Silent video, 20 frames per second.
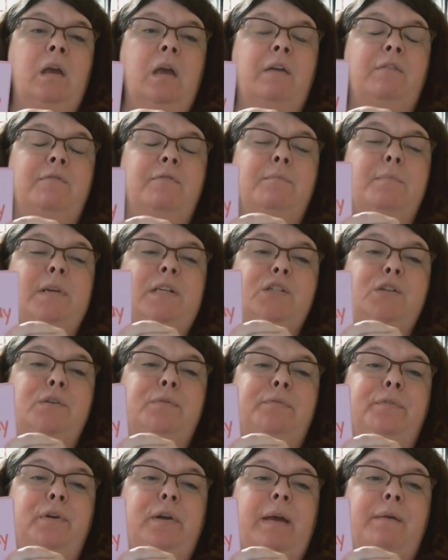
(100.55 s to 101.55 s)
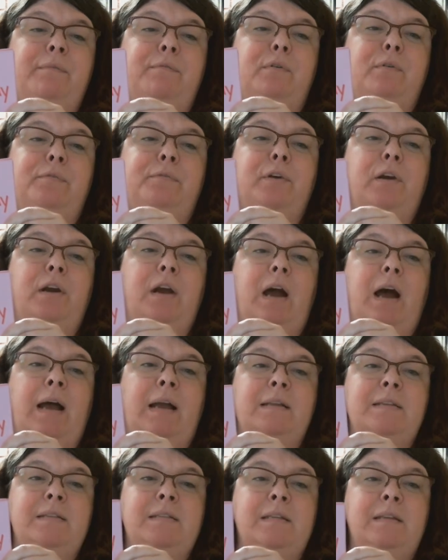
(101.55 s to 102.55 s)
If Mr. Forgetful
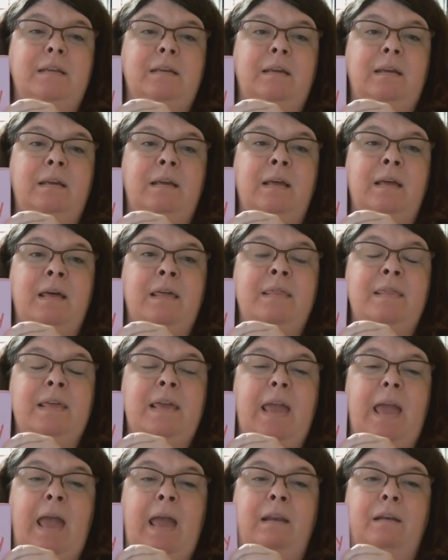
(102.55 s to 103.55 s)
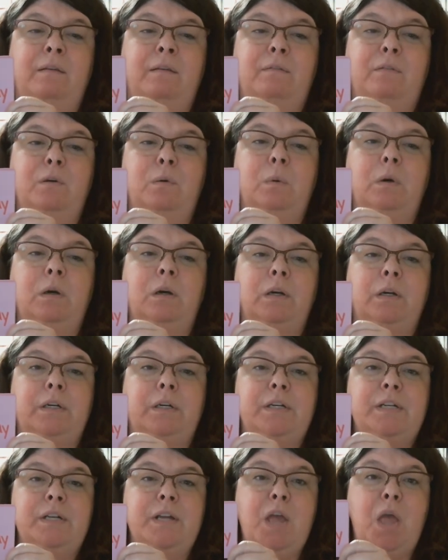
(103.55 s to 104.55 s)
forgot the end of the
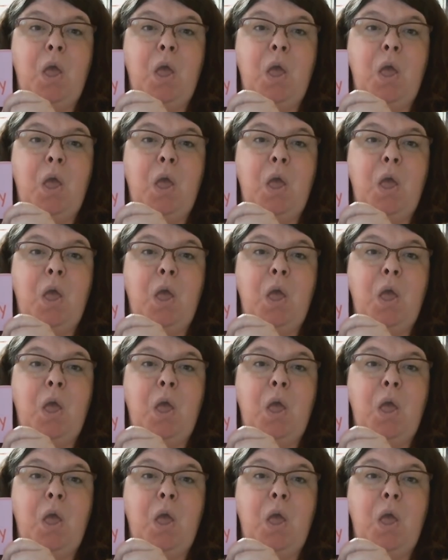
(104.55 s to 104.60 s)
word,